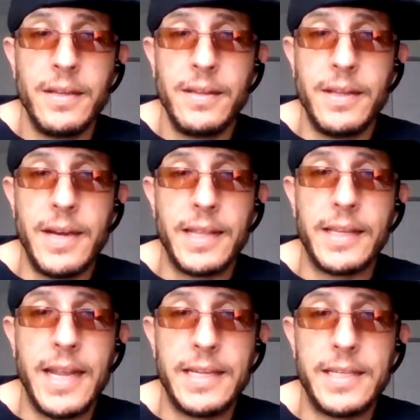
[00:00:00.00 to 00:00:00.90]
they're not
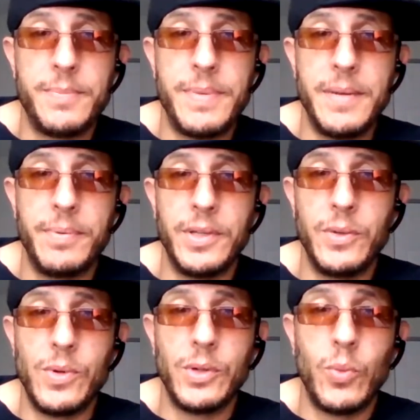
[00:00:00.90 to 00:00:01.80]
the nicest people in the
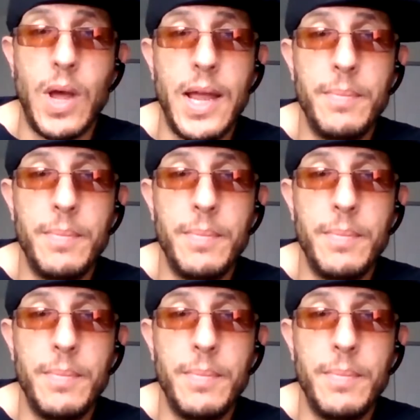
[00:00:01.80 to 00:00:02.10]
world. Why?